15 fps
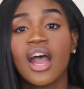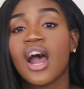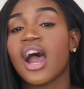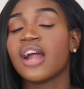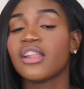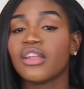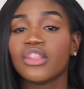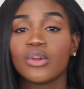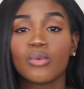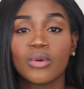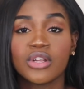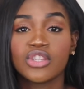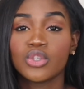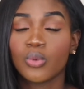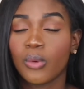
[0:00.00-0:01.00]
another
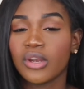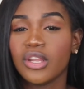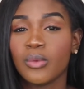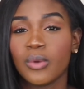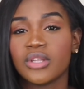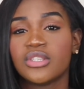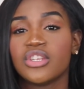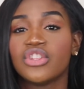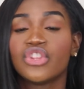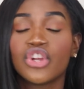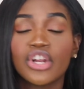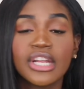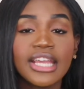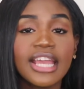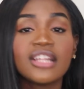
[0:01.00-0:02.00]
one 21 to
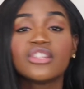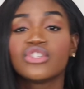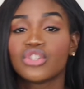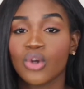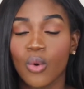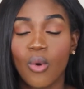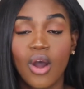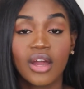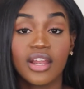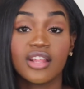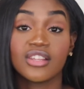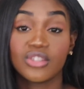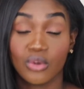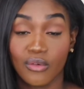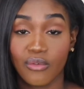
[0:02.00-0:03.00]
30, and so on and
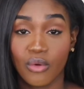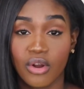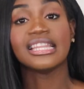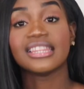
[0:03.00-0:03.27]
so forth.